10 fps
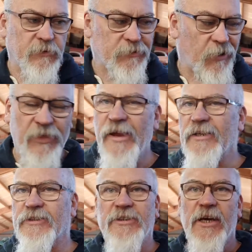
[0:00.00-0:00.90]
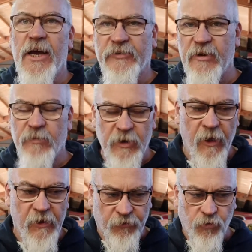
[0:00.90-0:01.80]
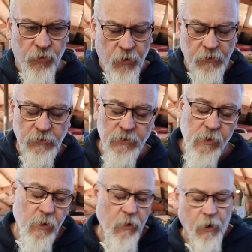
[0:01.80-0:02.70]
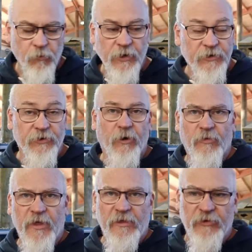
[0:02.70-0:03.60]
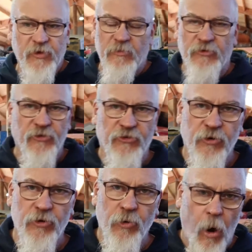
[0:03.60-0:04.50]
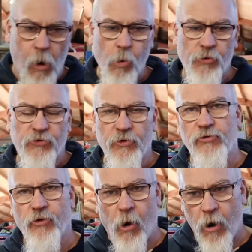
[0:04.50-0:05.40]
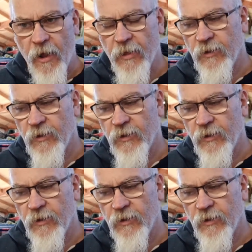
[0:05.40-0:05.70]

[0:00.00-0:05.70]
I think it's a timber issue. I really do. I think the timber's just too old, too dry,